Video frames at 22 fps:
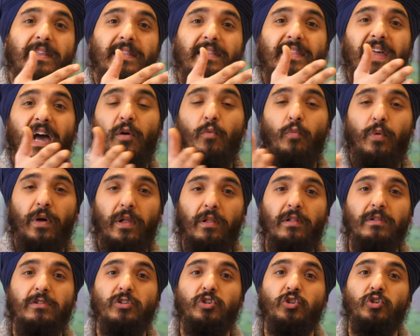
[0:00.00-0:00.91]
that
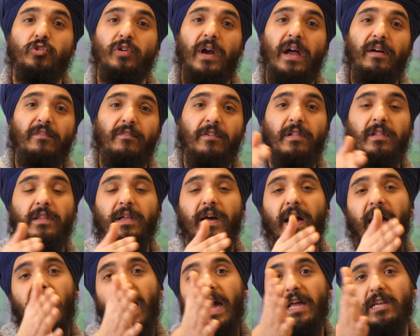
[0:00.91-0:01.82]
will travel
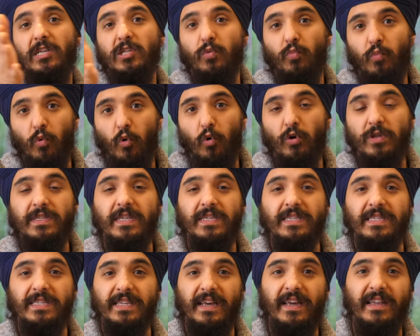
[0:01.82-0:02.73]
towards a
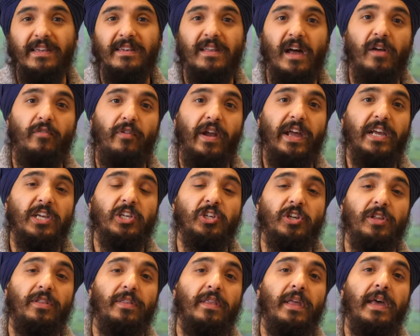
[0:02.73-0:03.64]
certain
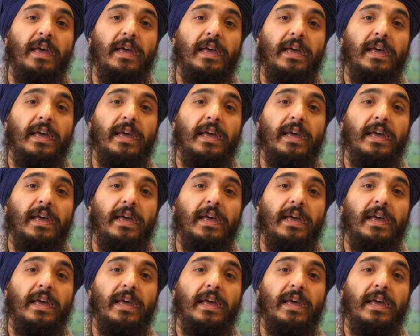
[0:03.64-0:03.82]
direction,